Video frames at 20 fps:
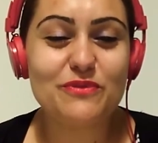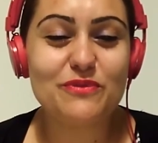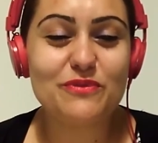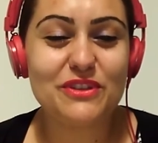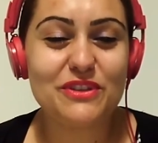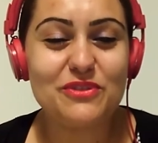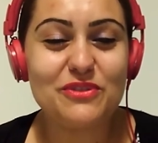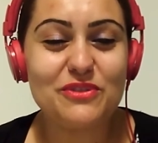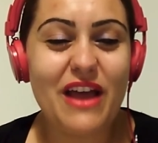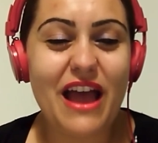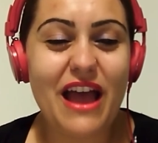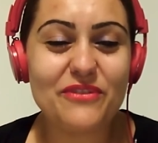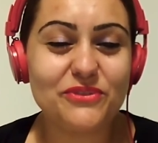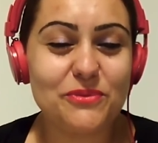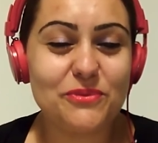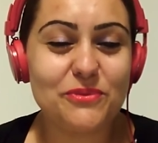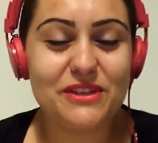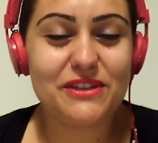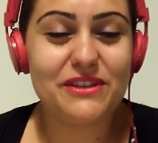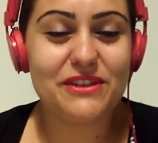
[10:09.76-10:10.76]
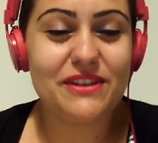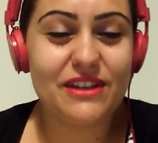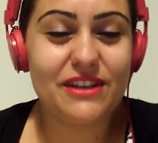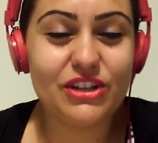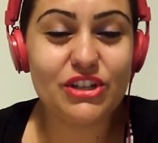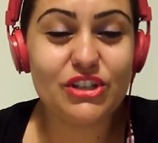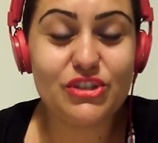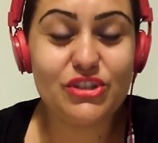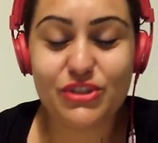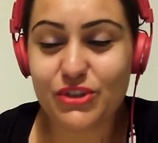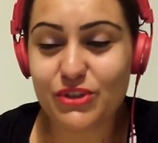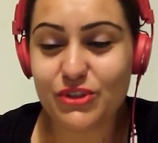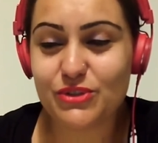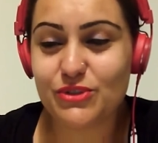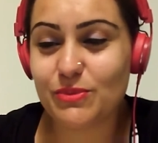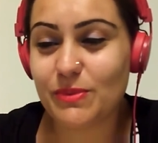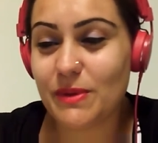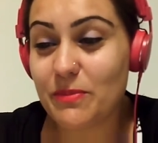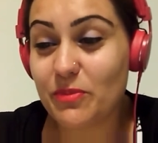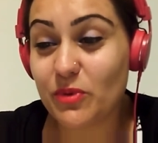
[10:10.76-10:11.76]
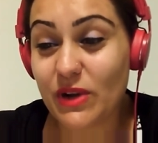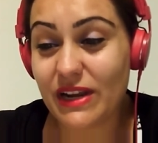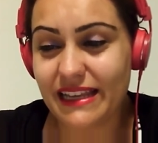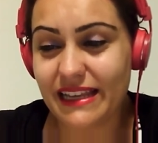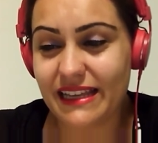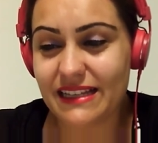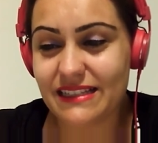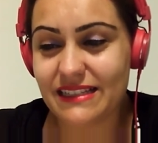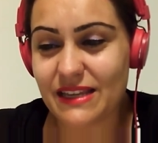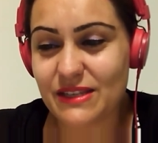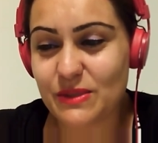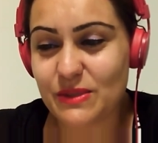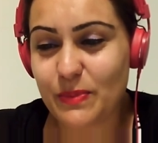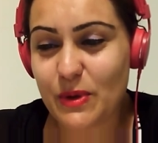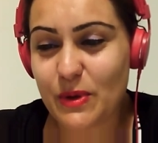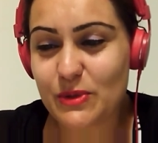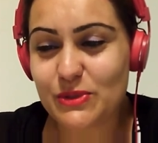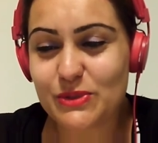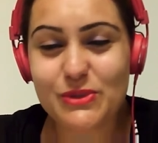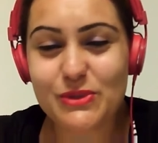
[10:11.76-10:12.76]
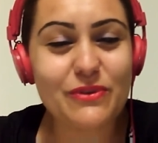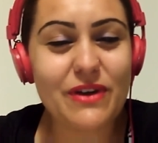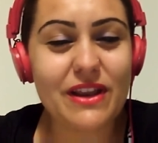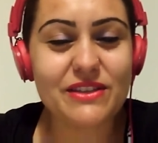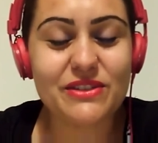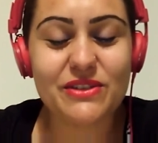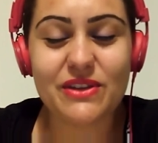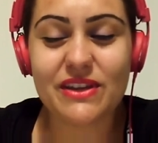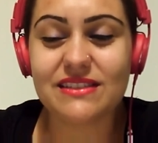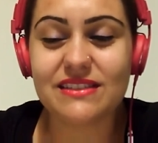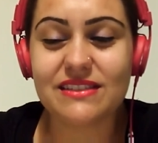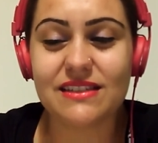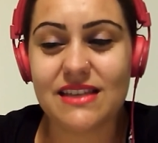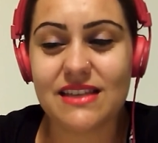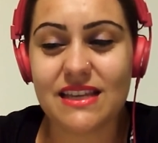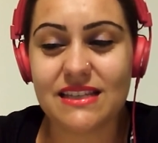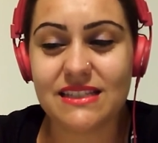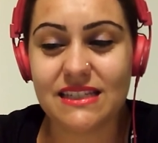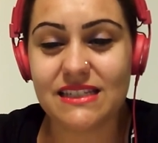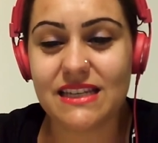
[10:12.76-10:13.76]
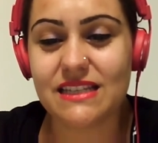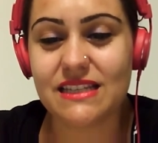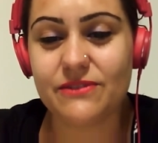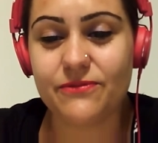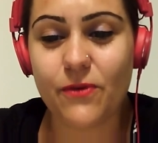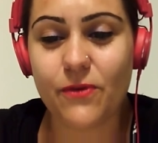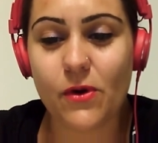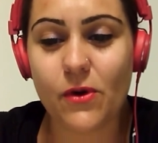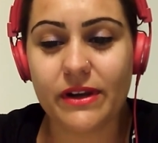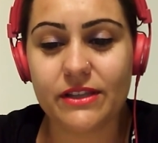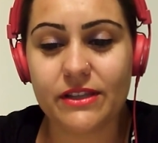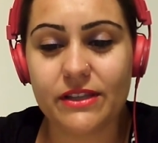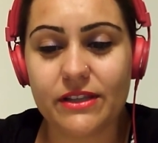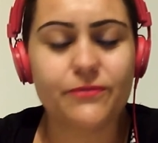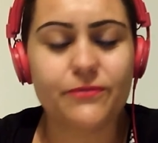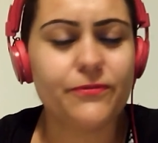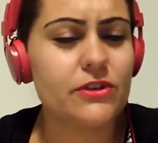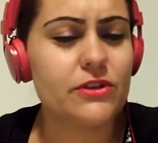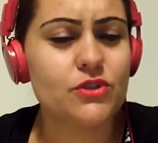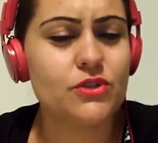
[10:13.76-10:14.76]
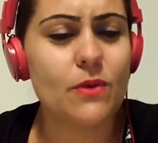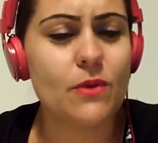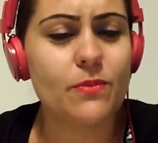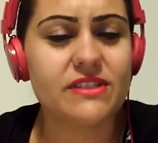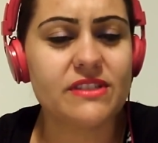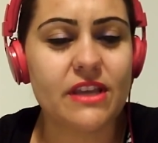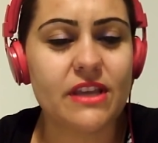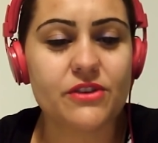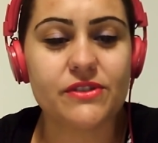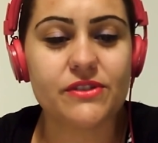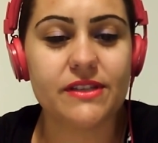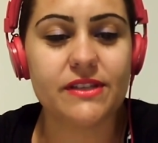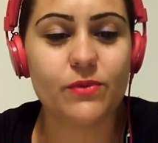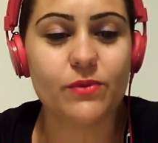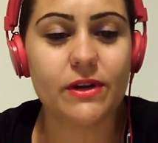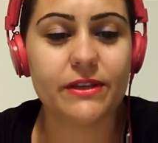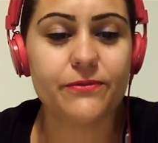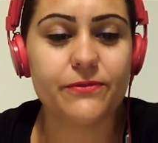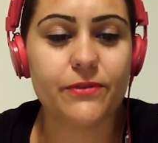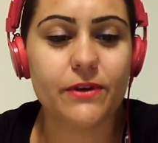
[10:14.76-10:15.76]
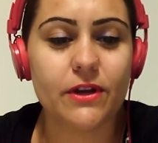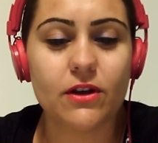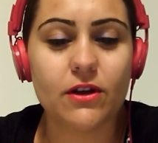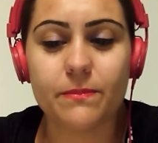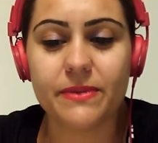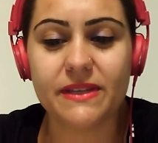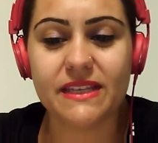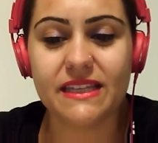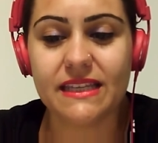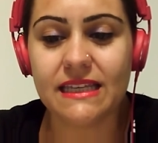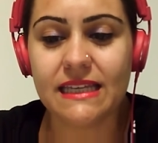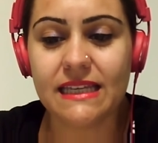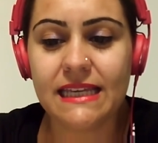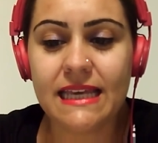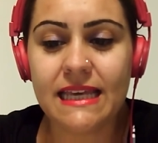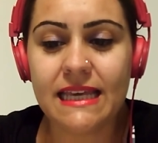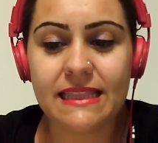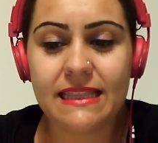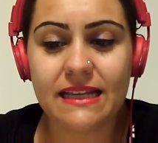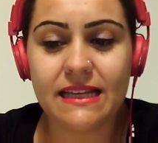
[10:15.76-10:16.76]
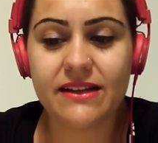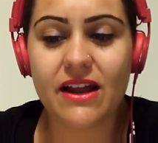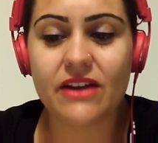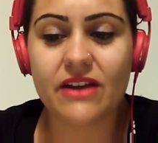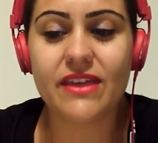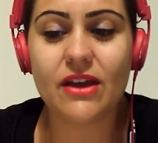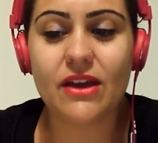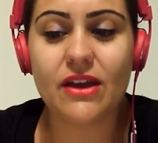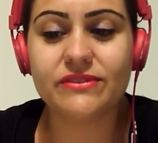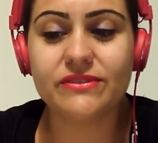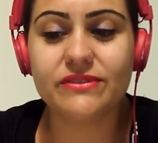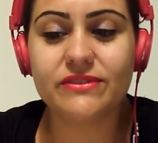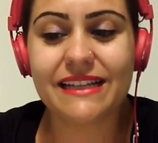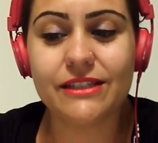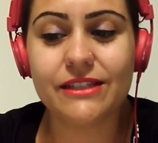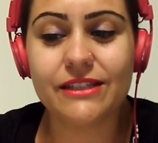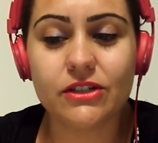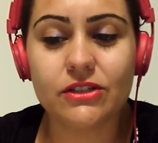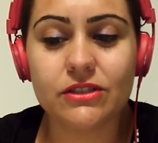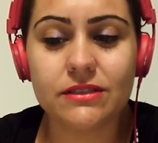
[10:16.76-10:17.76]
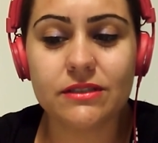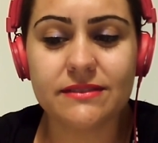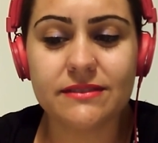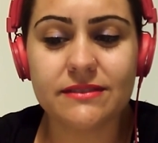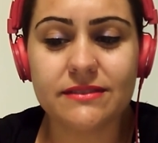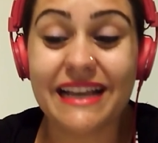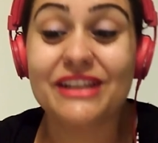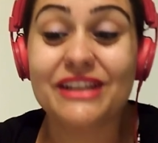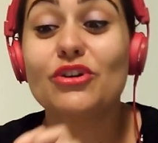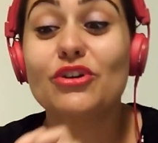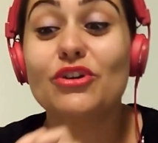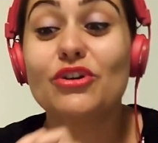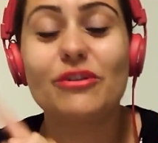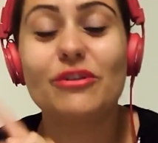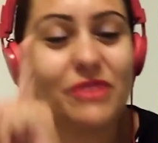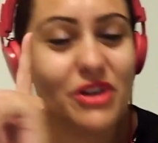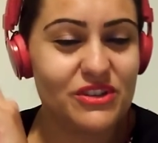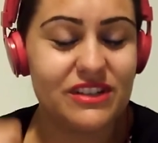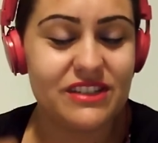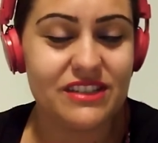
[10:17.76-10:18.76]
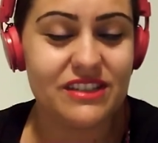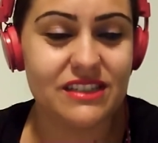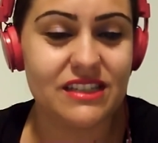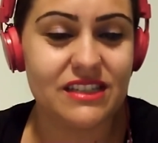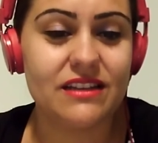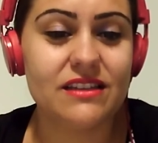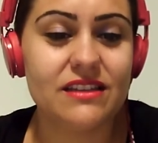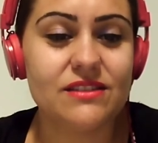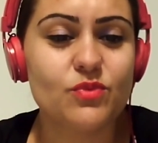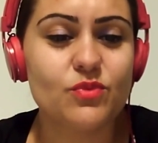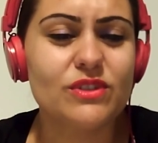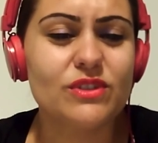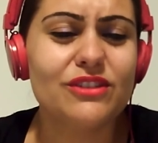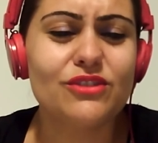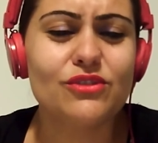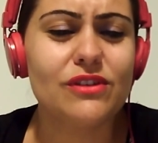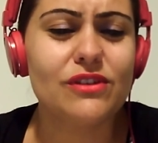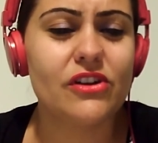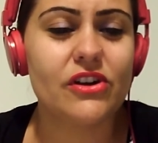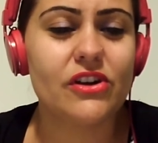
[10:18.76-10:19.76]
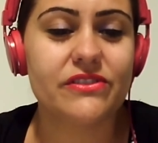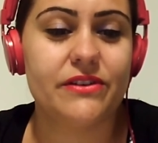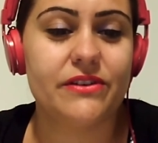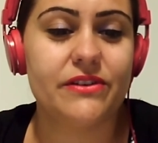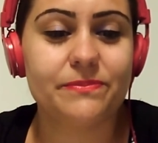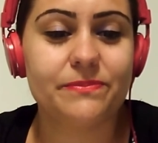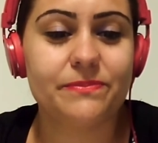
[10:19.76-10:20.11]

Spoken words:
that you don't have to be a good student to be brilliant, I suppose. You graduated in 1994, and your first job was actually working for a company that carried out techno-commercial studies. What did you learn there?